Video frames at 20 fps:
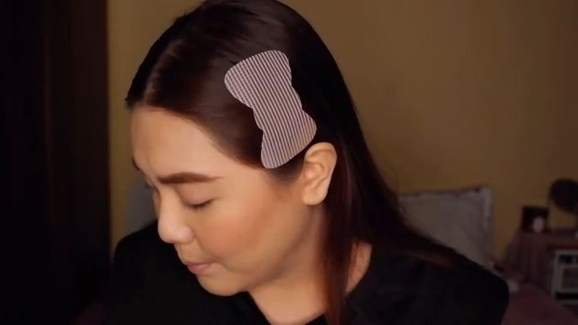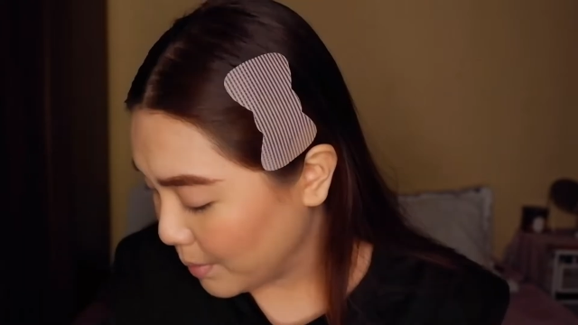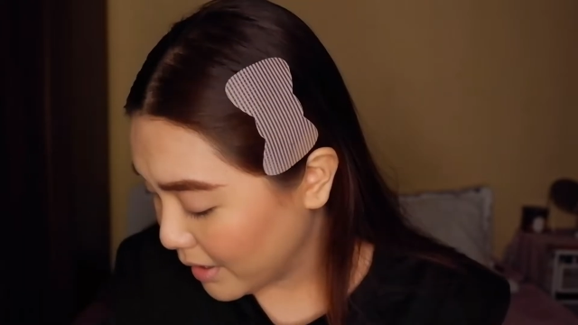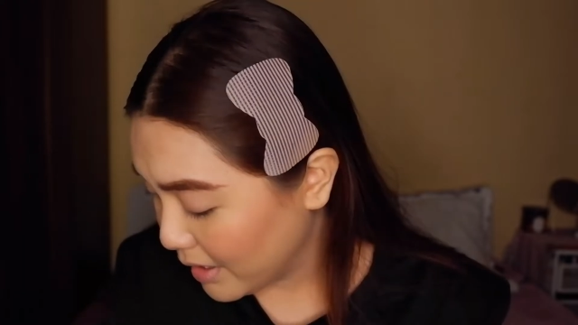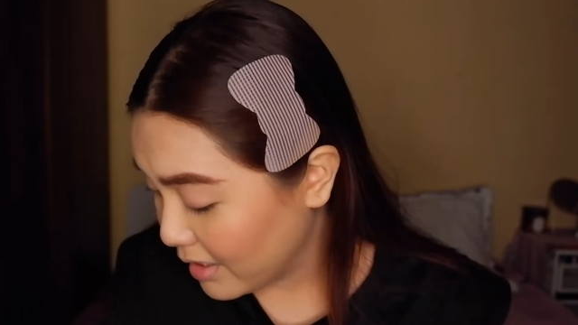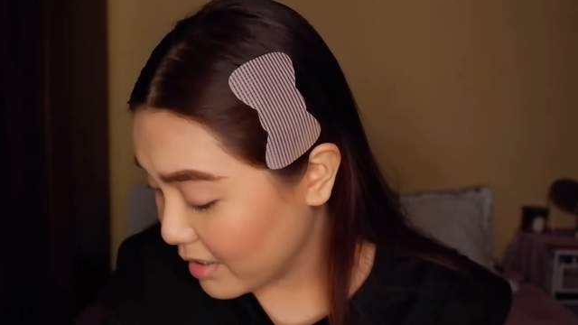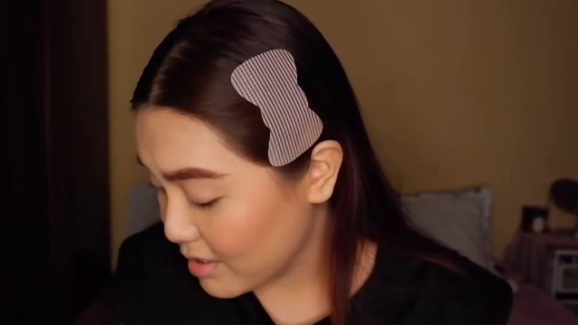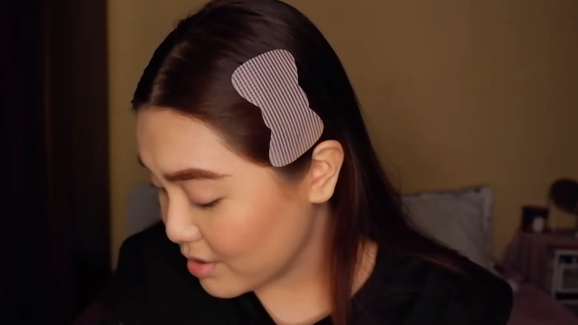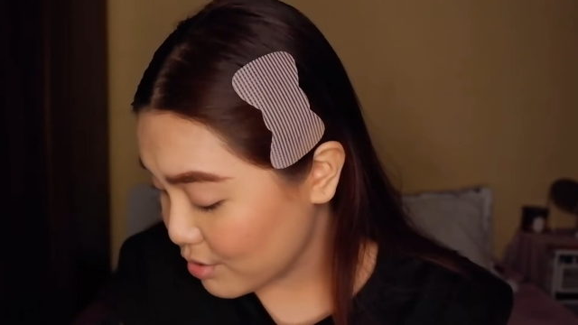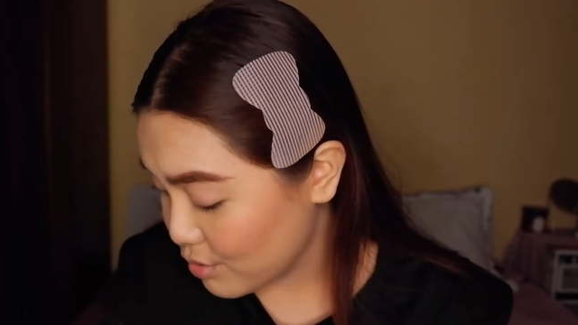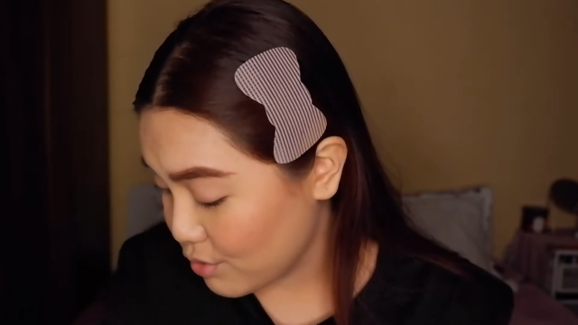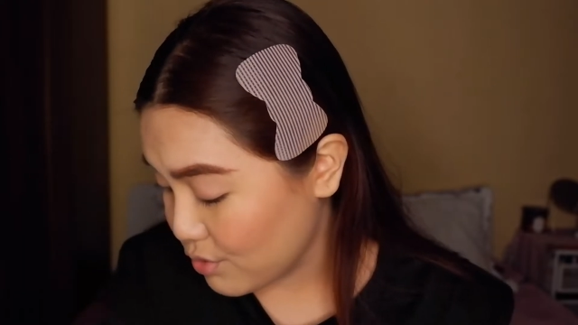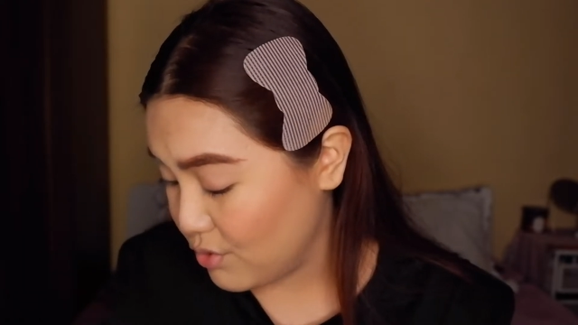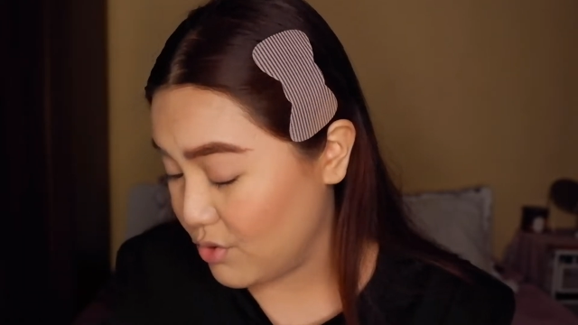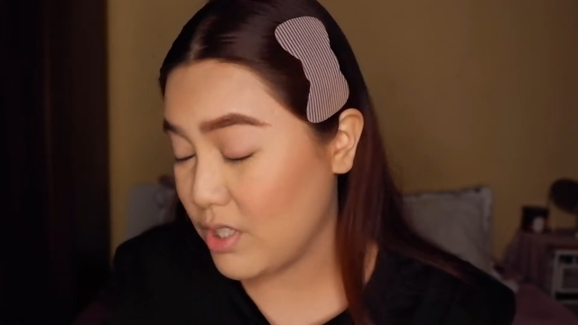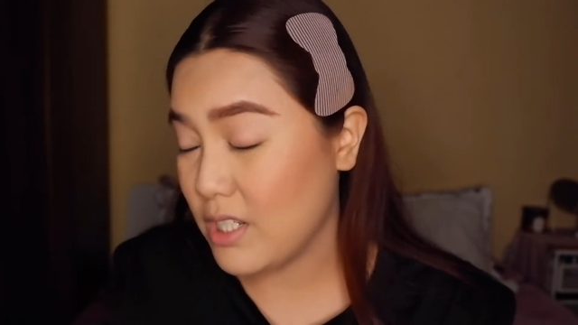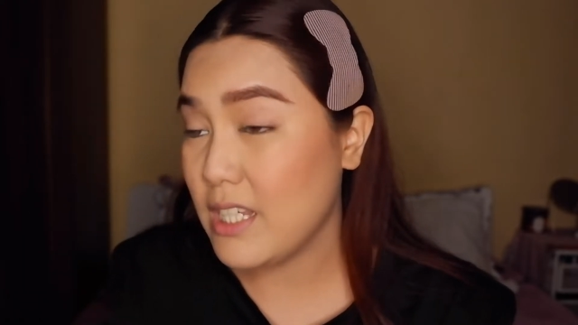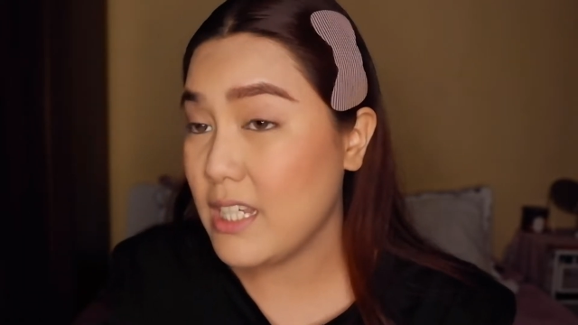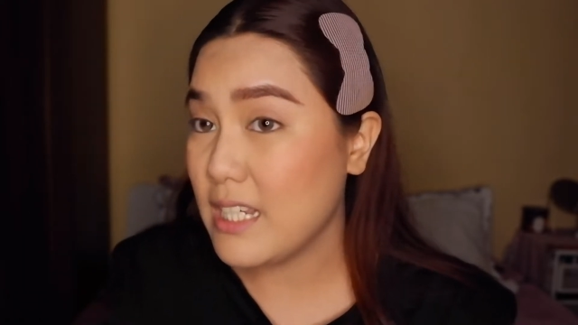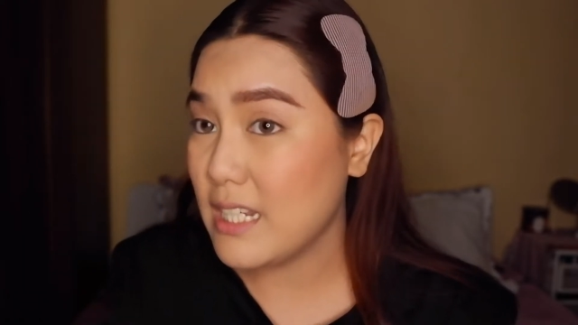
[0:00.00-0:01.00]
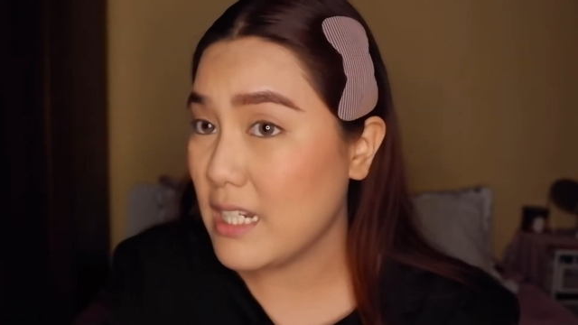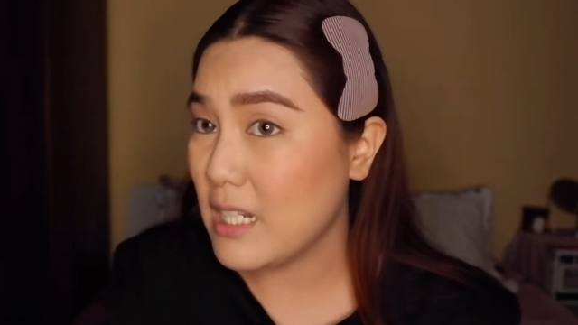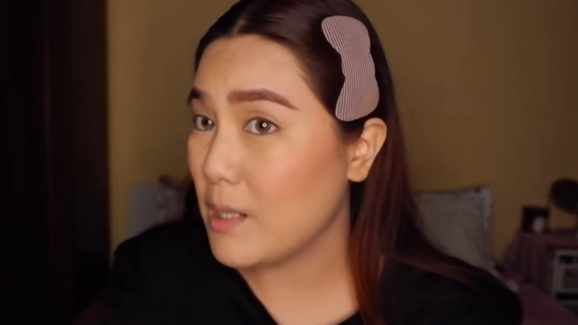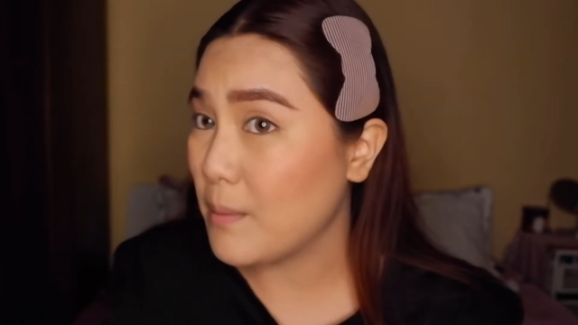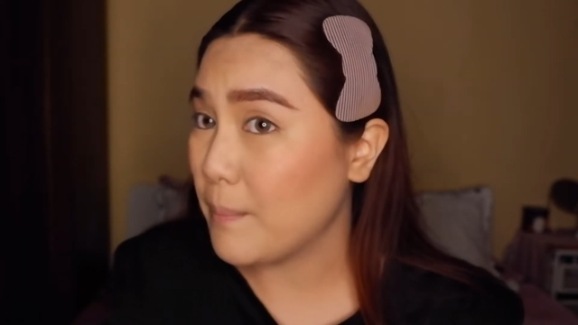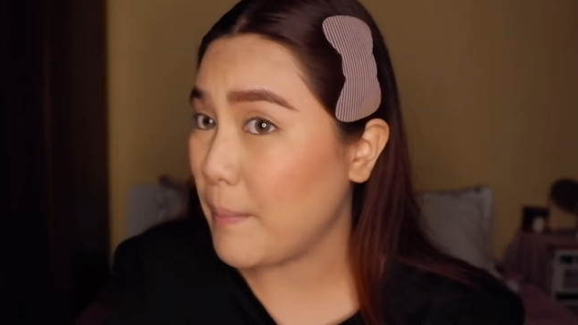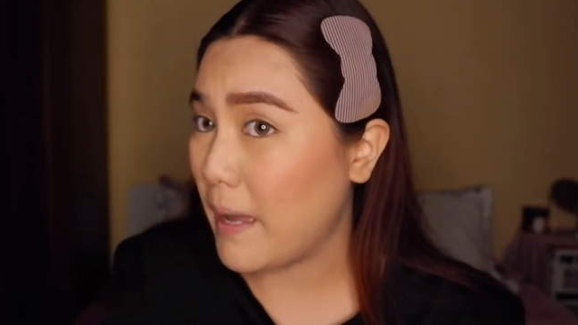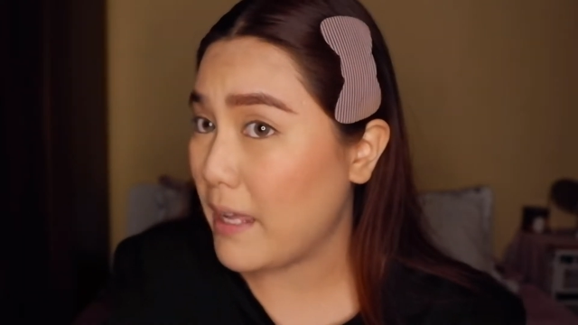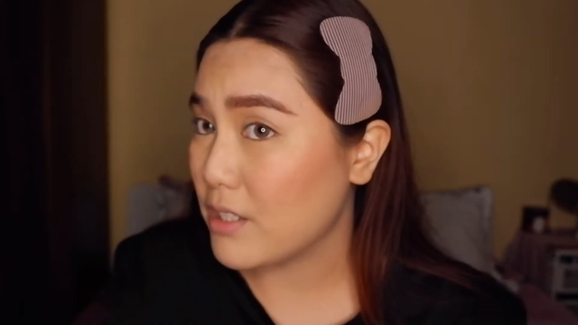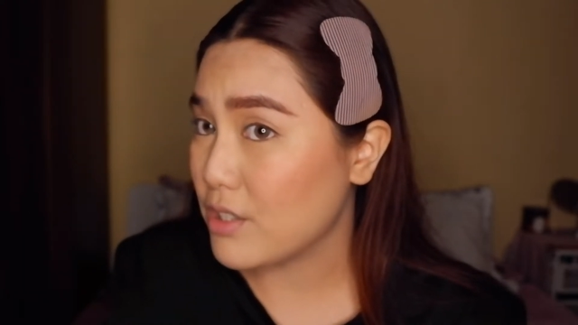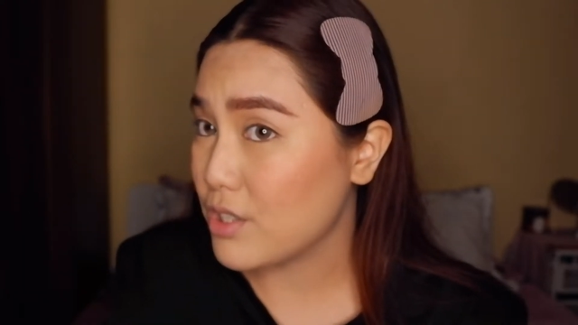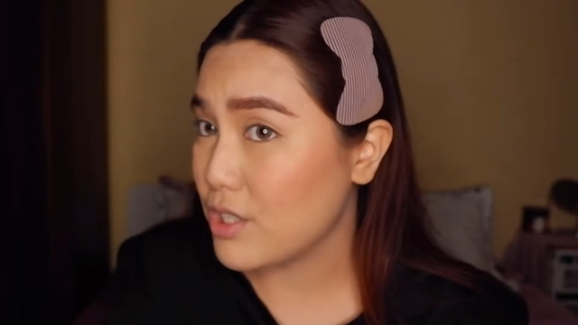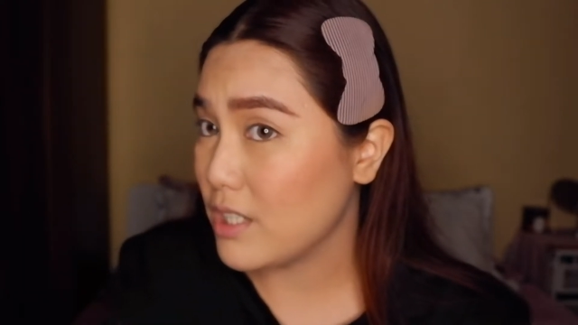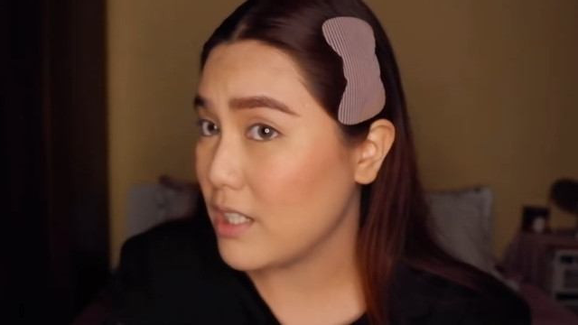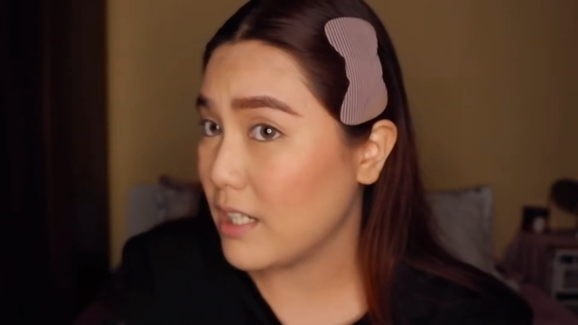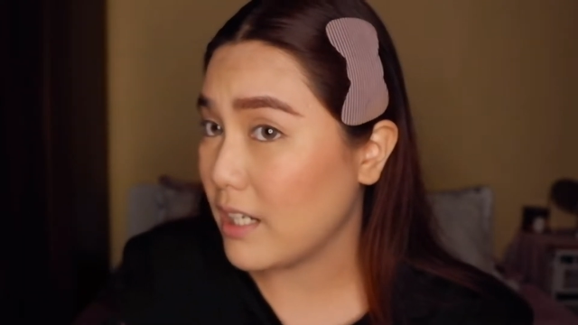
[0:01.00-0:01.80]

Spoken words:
but it is really patchy.